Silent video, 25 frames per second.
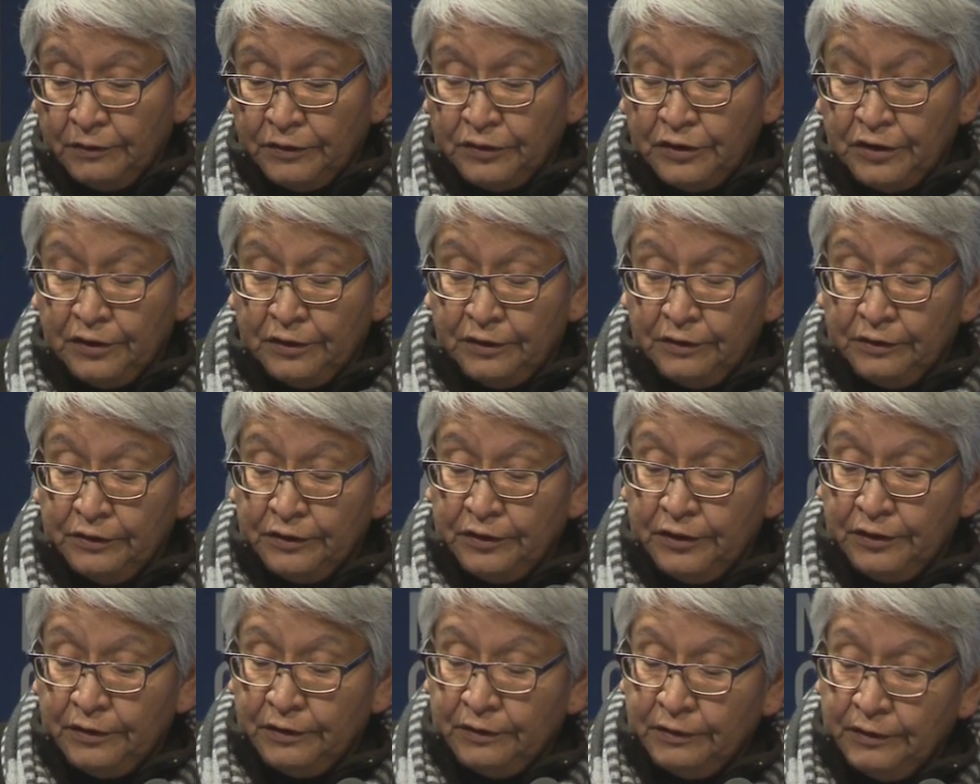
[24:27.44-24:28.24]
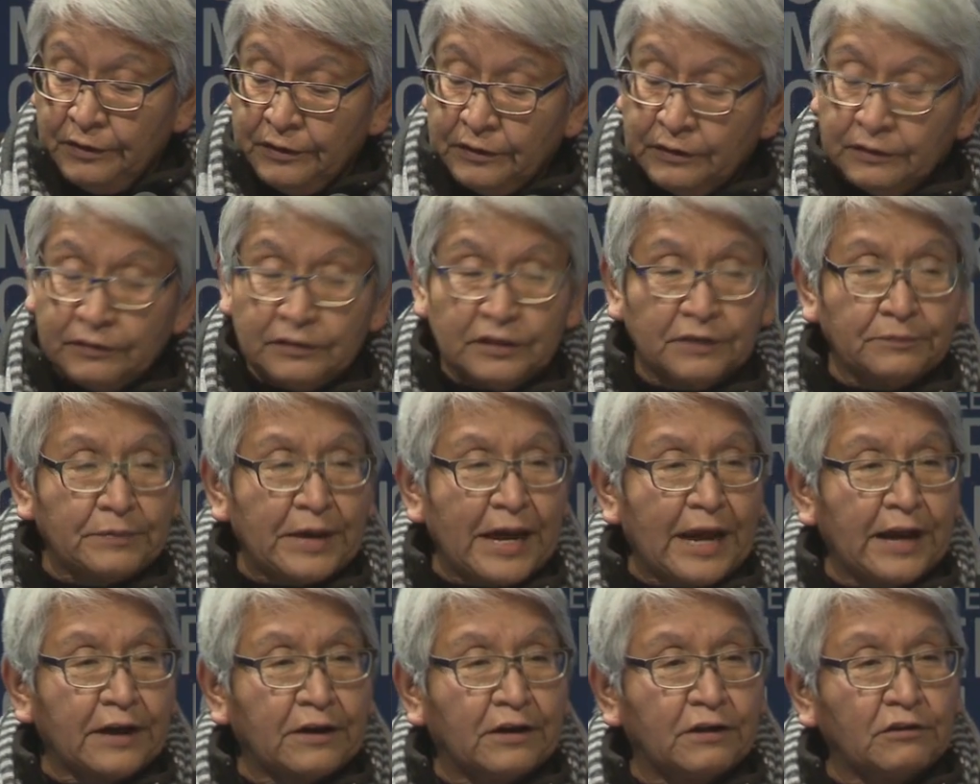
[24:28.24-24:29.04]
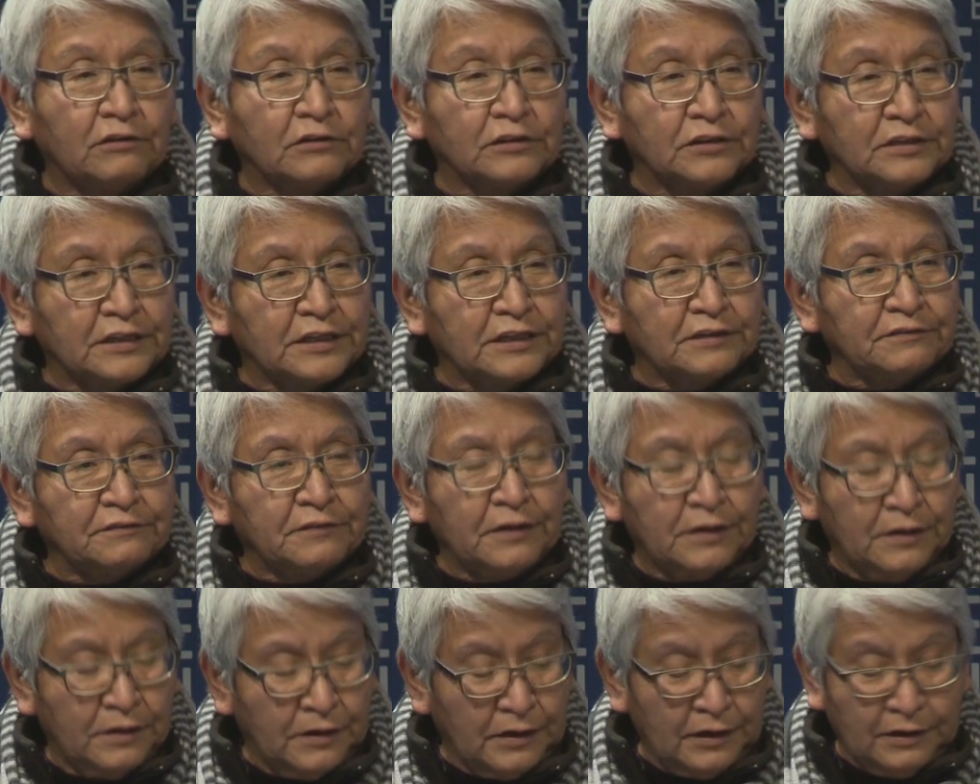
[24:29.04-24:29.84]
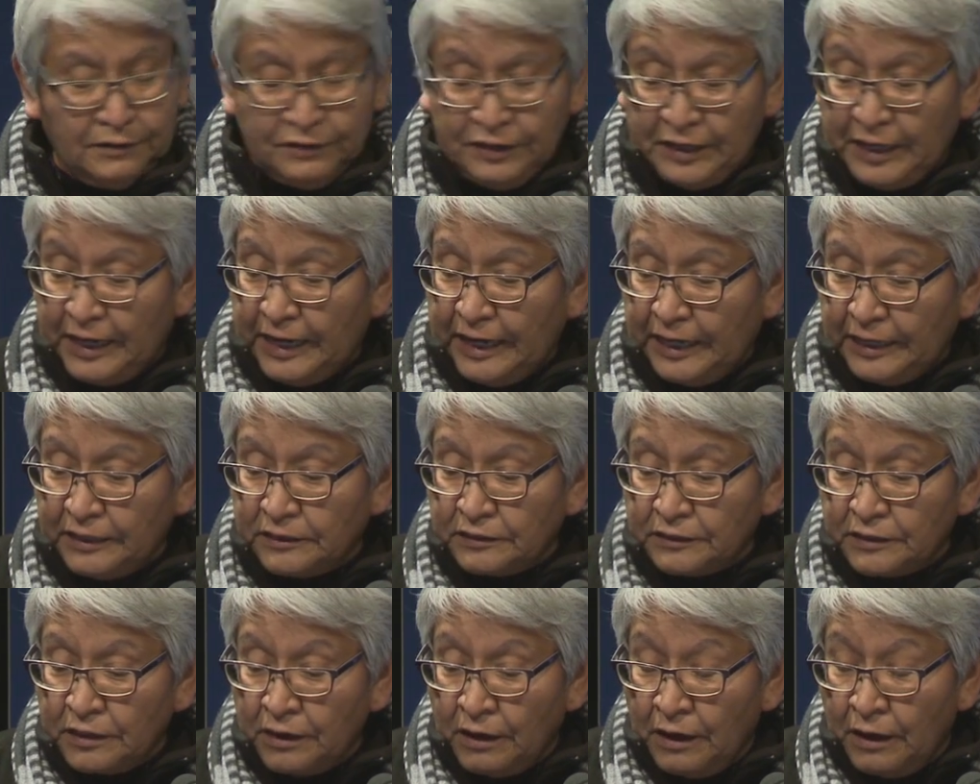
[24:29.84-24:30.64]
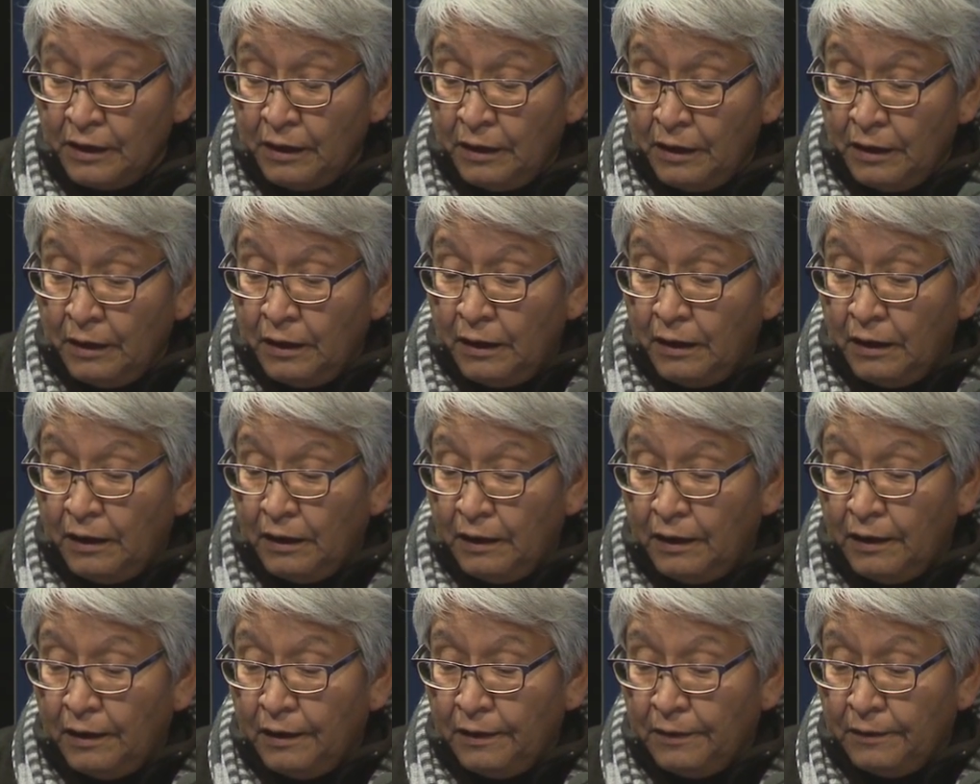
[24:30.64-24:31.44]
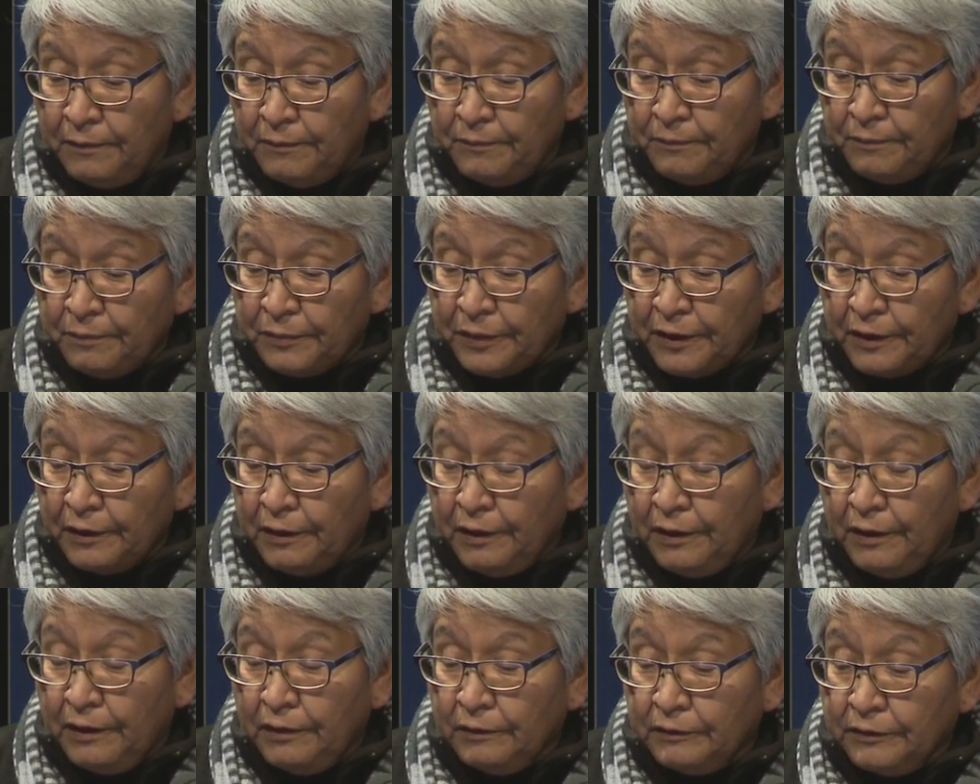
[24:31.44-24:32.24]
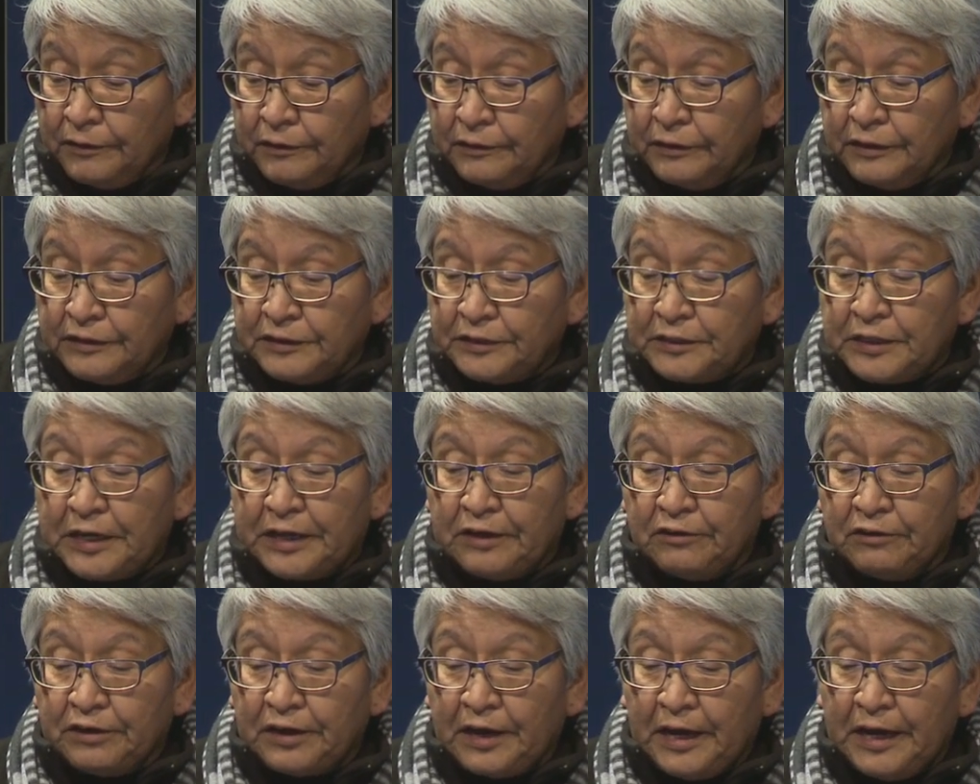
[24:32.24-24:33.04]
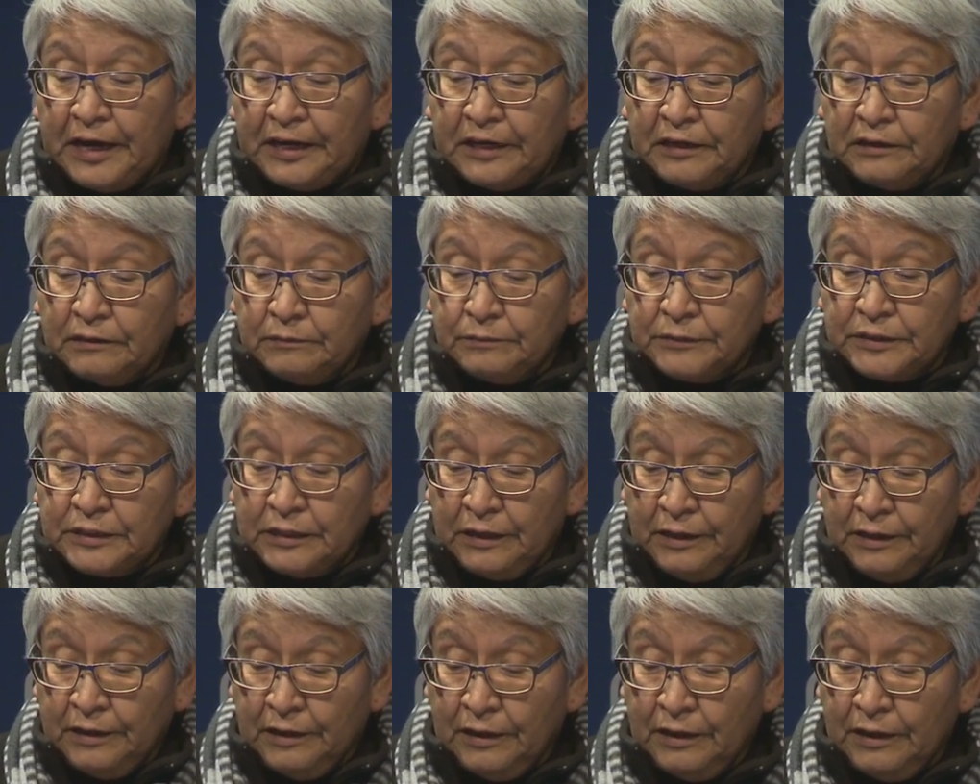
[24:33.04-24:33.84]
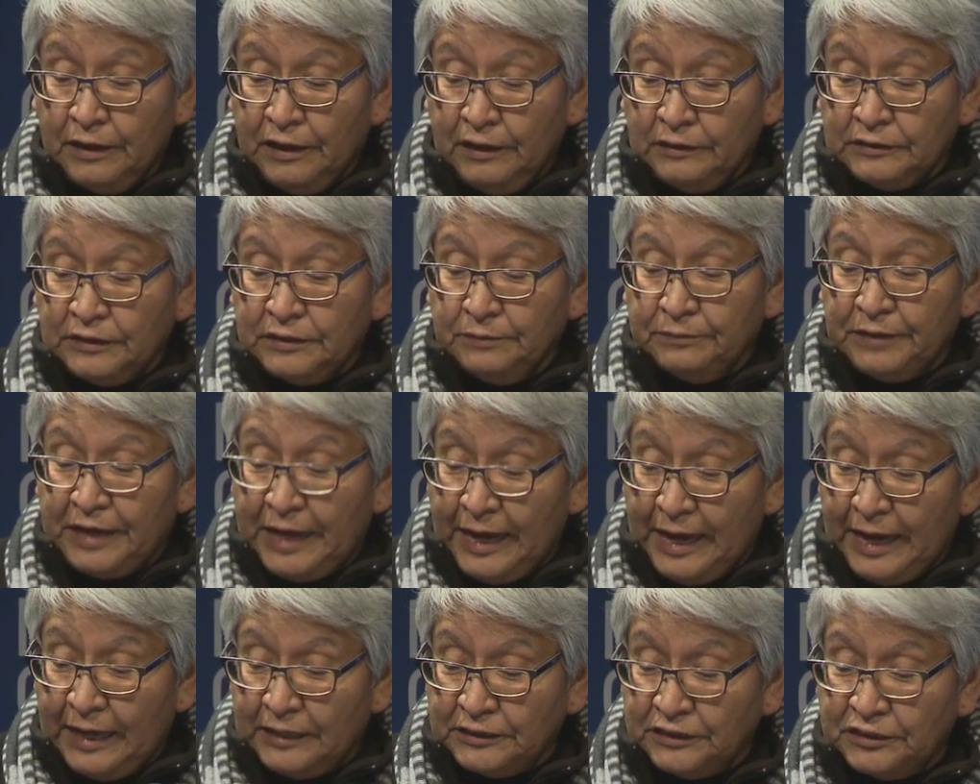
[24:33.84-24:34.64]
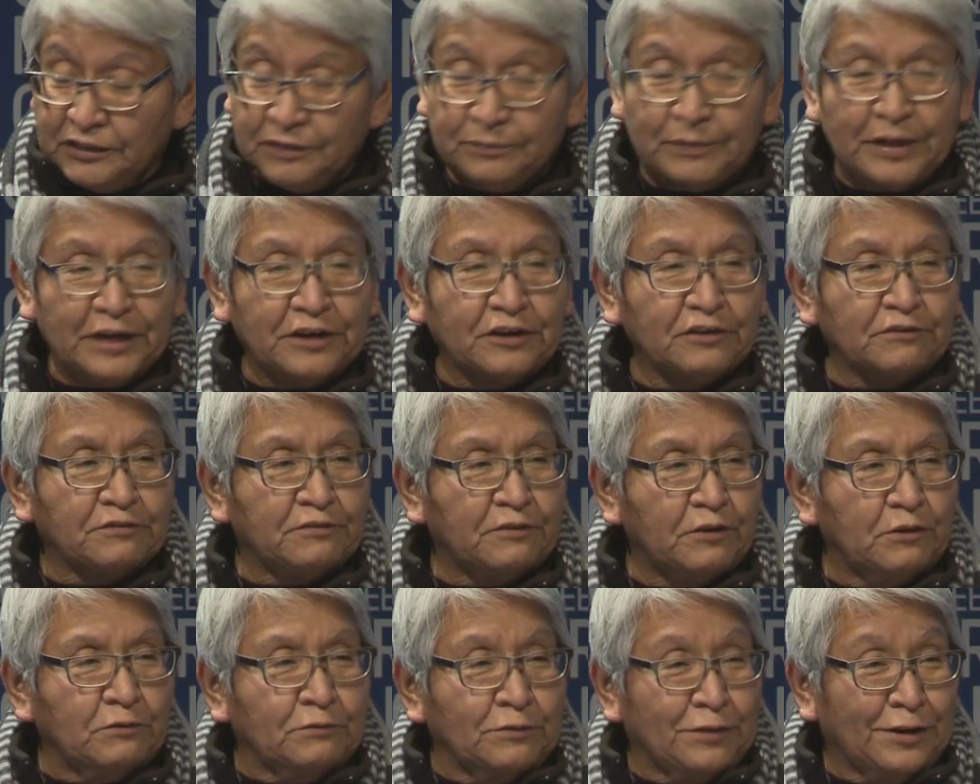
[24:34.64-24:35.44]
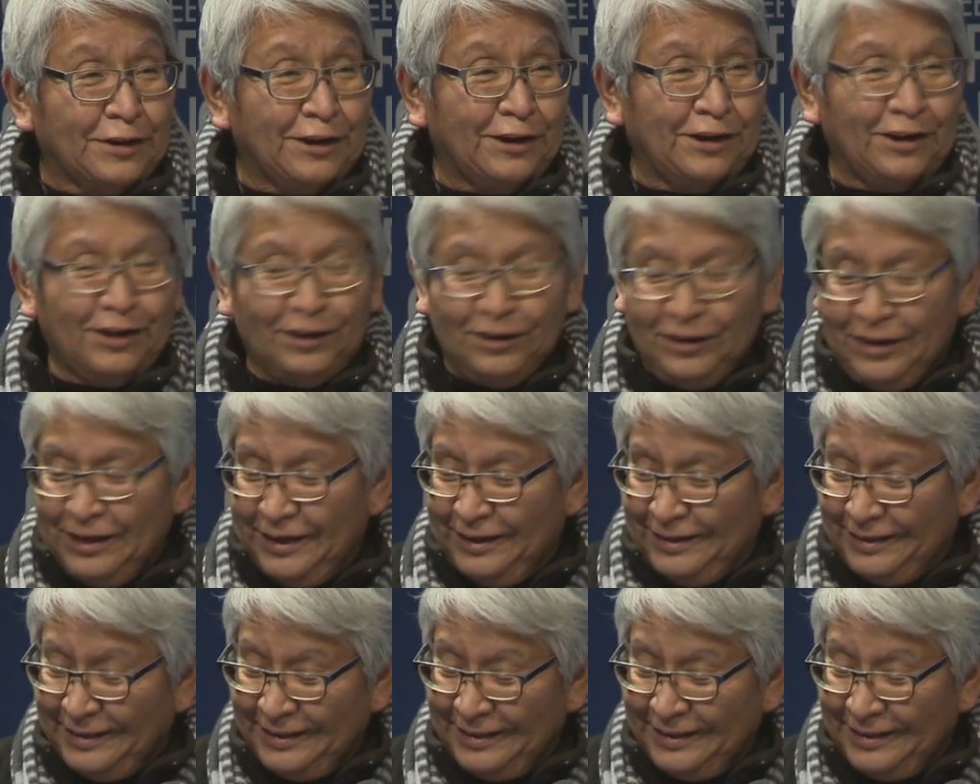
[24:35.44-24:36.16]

Your tobacco to give thanks, your sacred items, some cash to make your phone call.